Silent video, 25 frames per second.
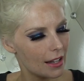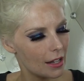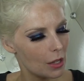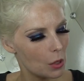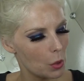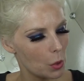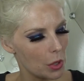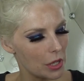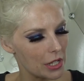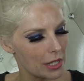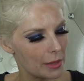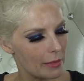
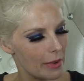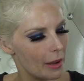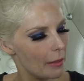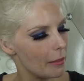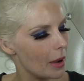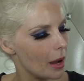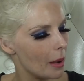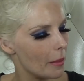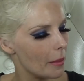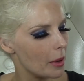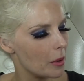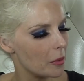Where's my
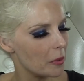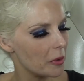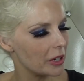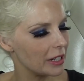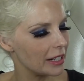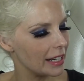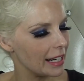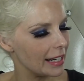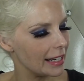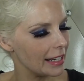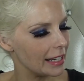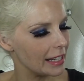mama
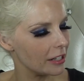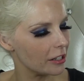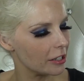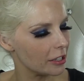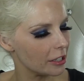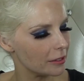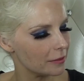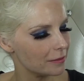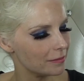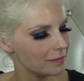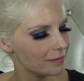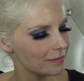when I need
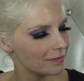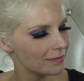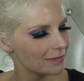her?